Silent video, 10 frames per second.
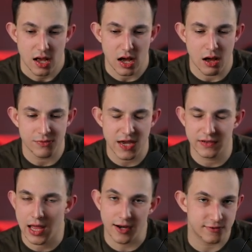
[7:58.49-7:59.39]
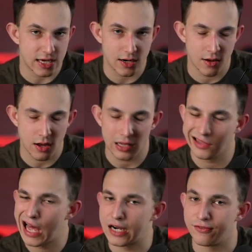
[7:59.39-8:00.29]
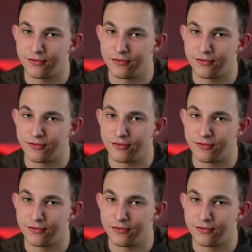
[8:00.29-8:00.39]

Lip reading: They have a lot of data, a lot of